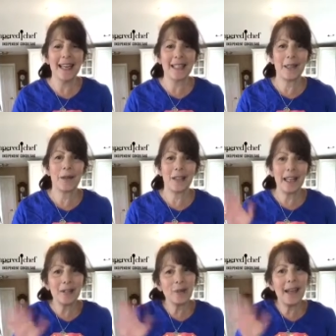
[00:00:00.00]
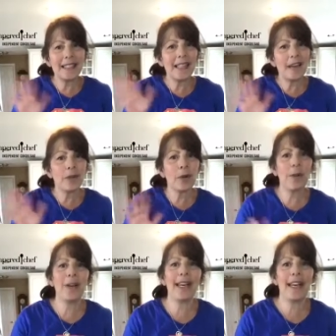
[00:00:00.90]
So thanks for watching. Have a
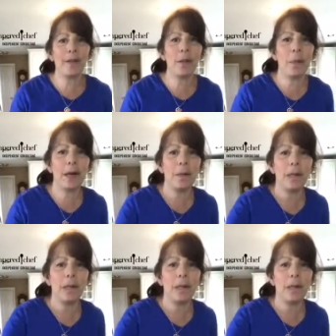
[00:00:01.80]
great weekend, everybody.